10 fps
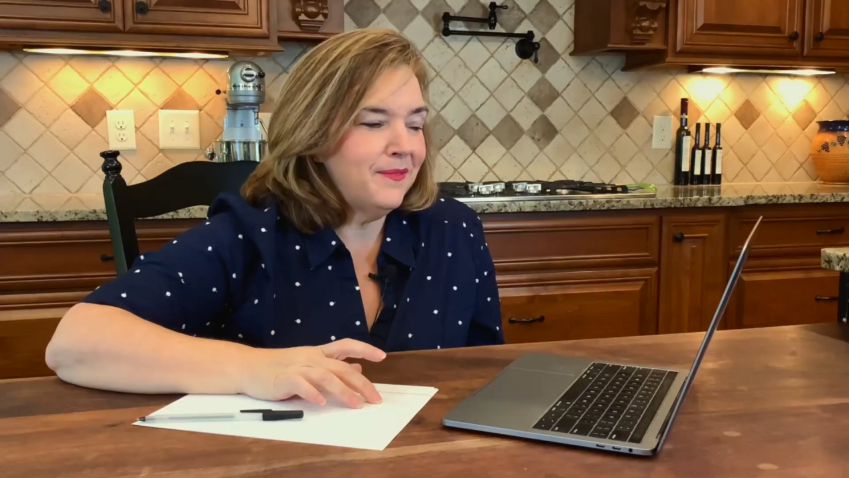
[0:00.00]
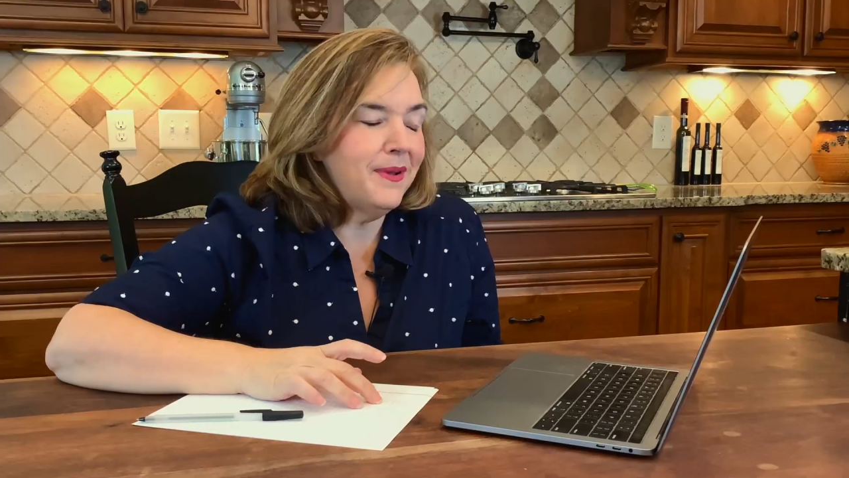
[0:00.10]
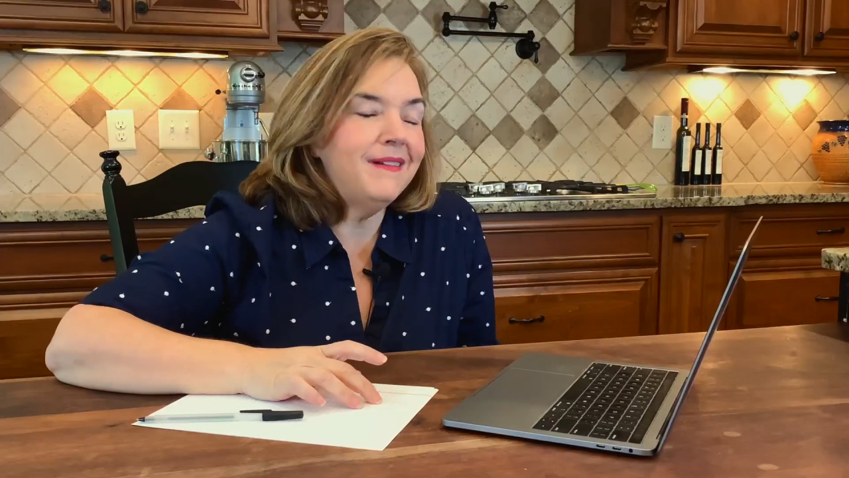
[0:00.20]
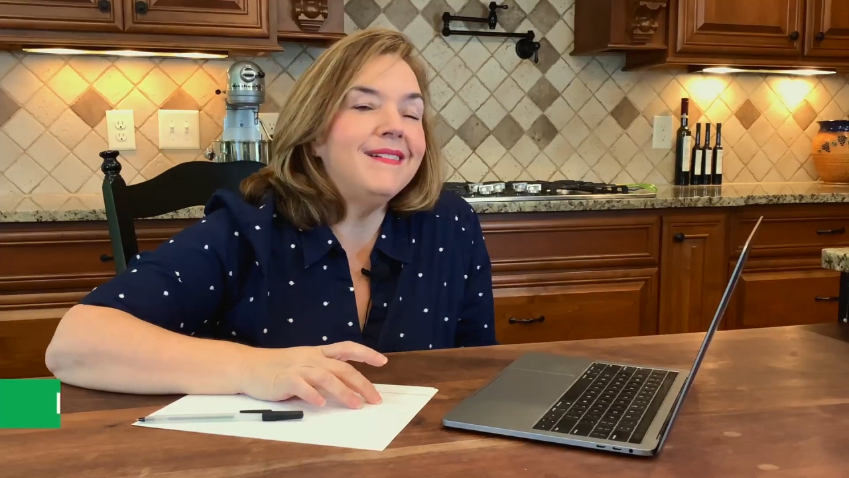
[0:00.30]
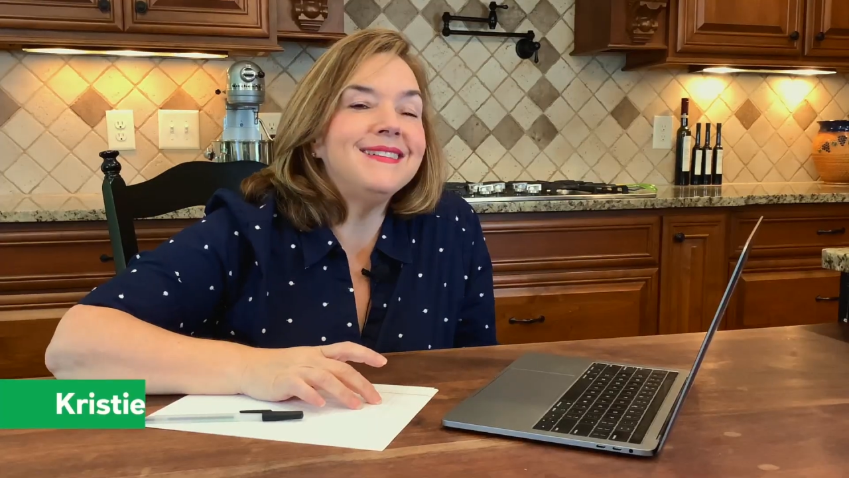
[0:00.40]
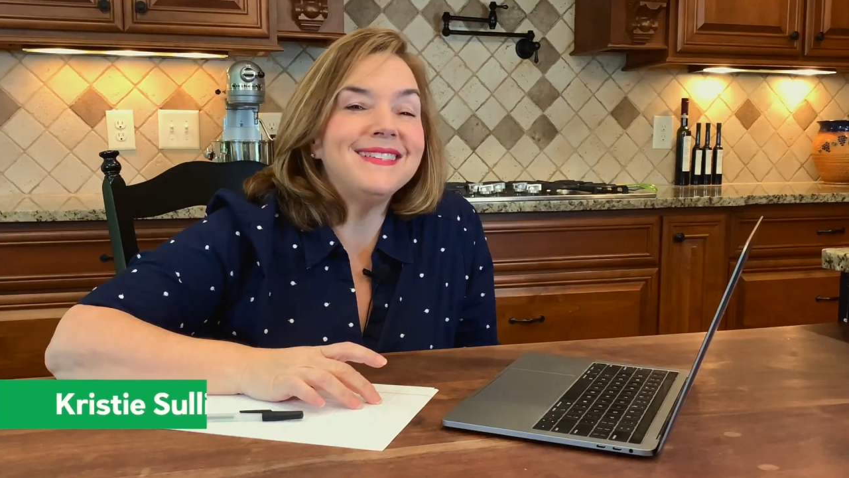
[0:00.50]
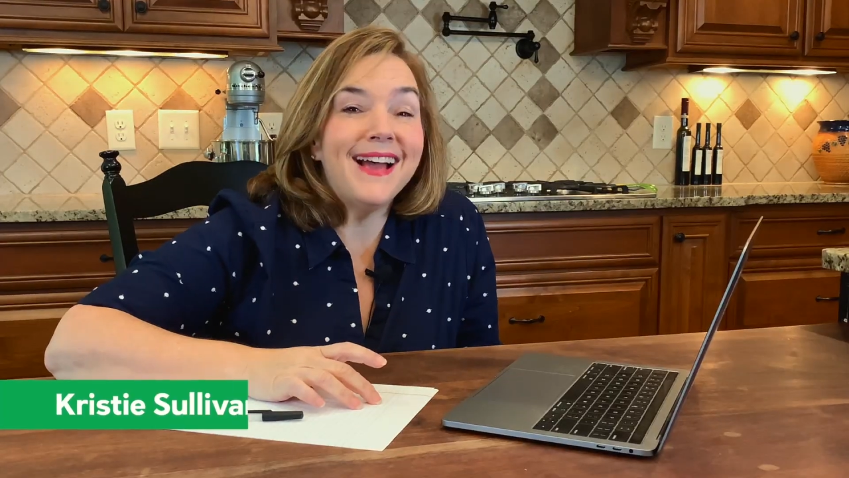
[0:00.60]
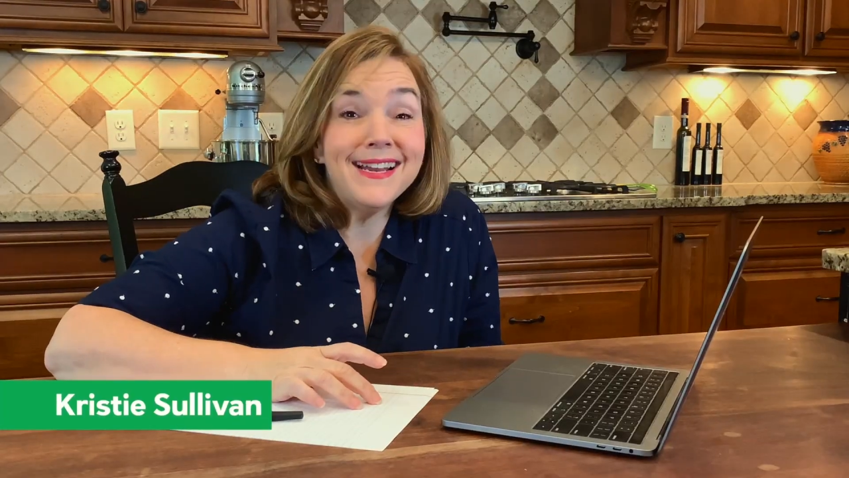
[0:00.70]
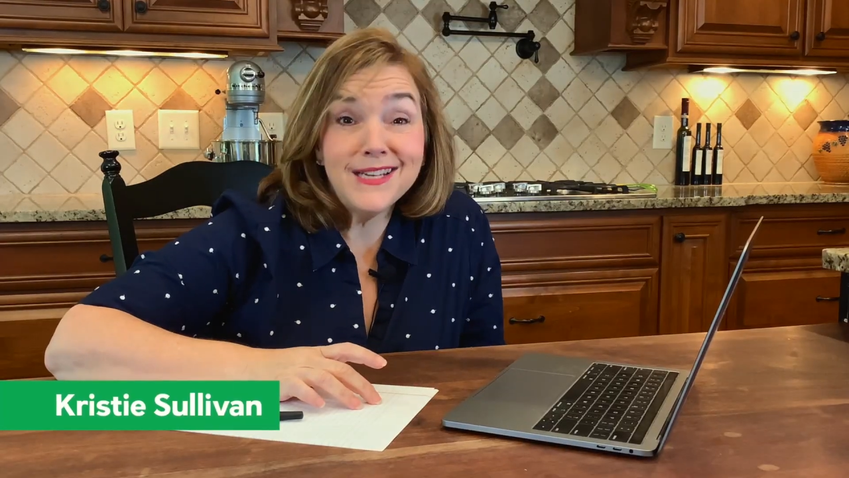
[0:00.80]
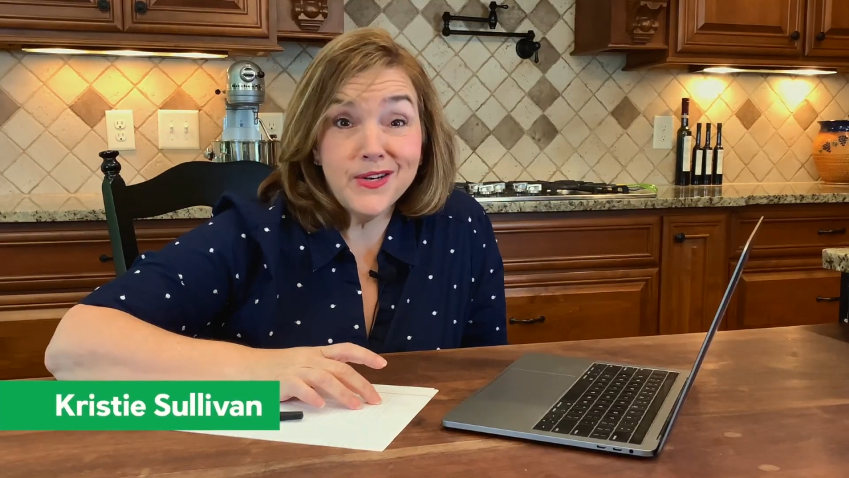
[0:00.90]
Well, on
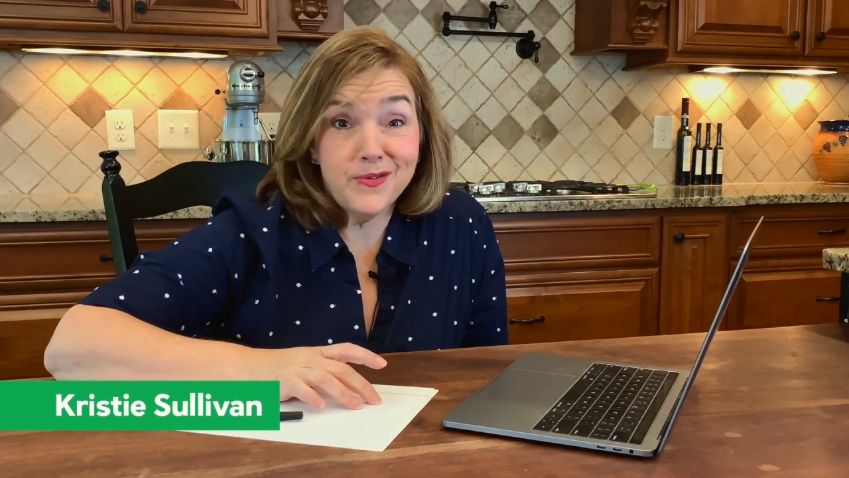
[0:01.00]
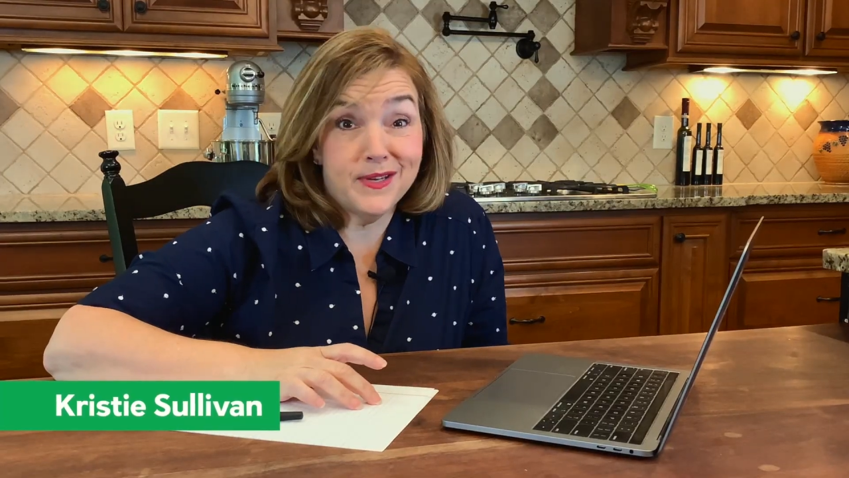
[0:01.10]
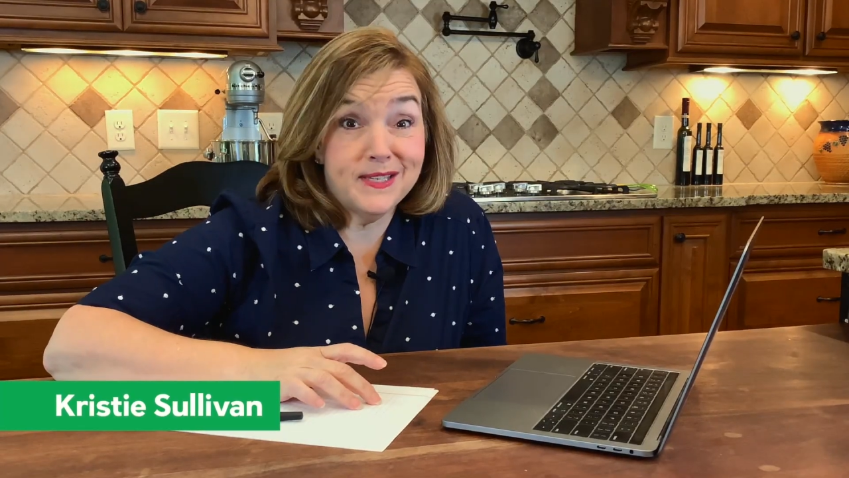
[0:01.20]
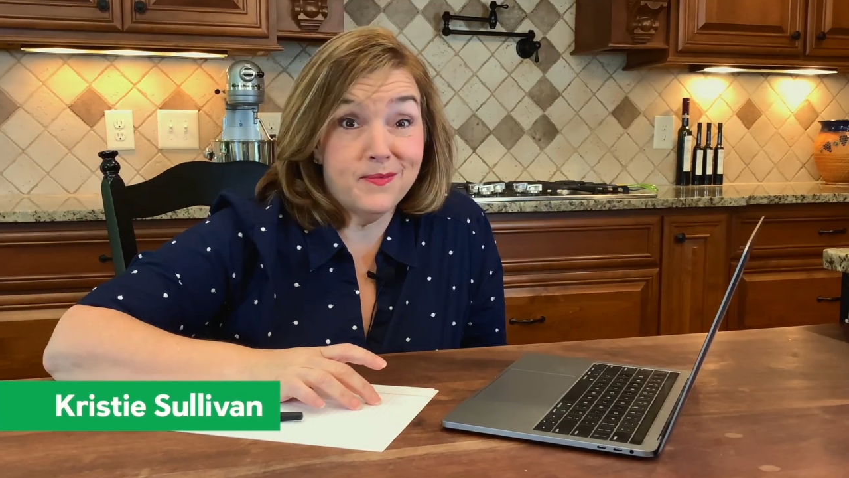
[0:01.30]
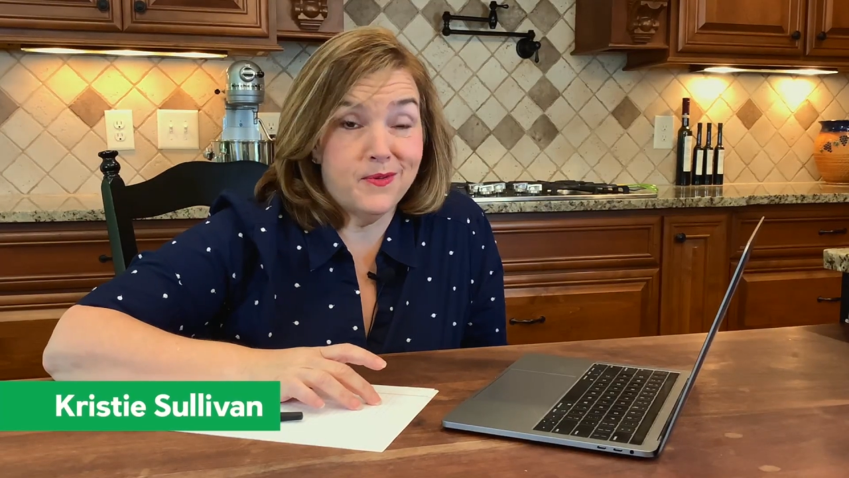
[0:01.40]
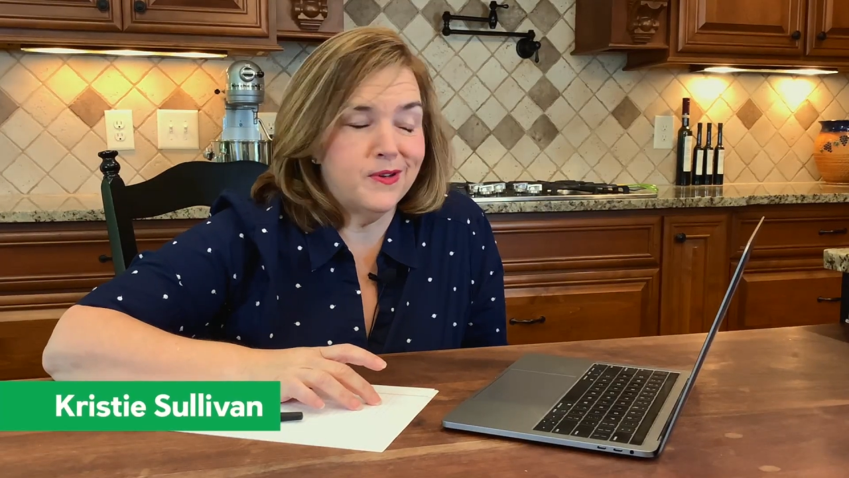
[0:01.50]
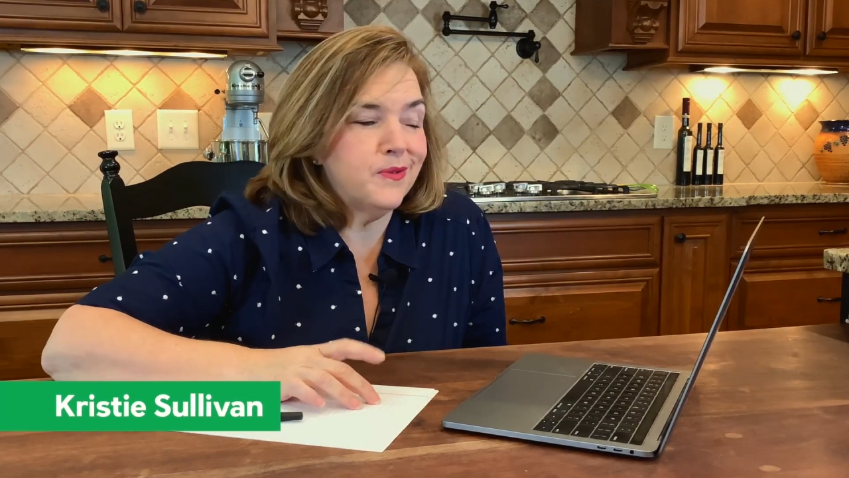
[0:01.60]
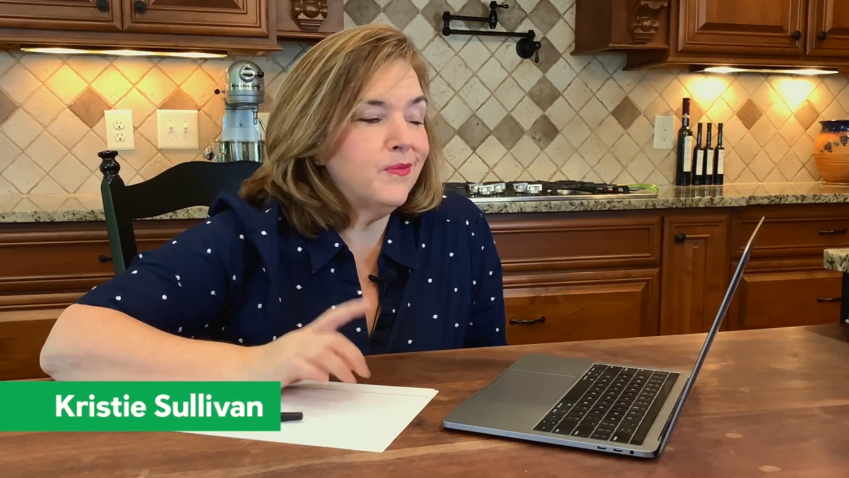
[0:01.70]
Diet Doctor Explores,